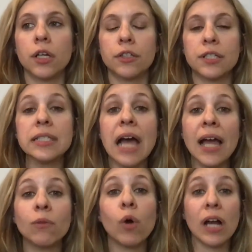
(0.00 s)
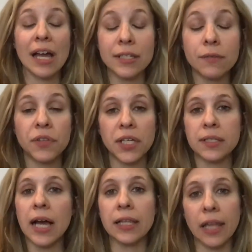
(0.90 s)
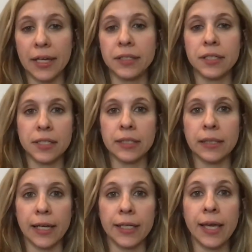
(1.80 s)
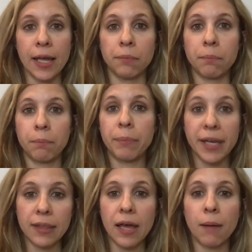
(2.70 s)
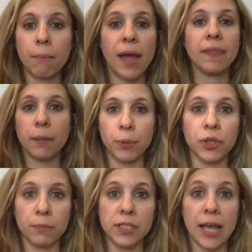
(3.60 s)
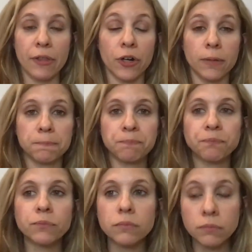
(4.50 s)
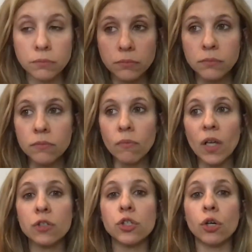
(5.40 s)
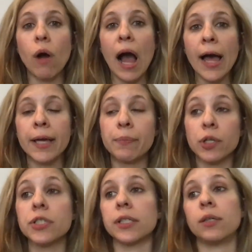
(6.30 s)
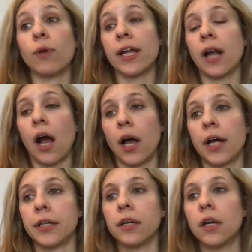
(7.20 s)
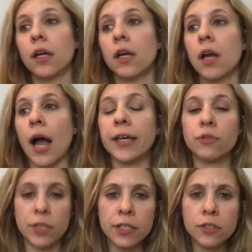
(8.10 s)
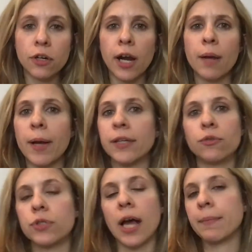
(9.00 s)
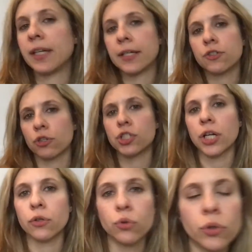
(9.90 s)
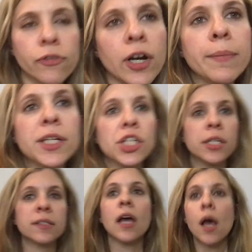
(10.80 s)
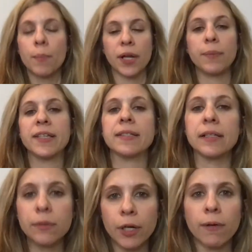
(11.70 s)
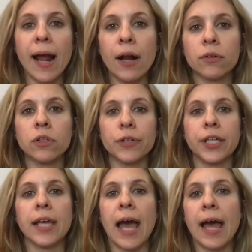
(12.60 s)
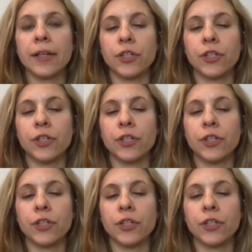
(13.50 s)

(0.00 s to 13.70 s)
decide what kinds of things I liked and didn't like and pick them and then put them together. So I personally I used Instagram. I searched on Google for images, but I basically went around looking at,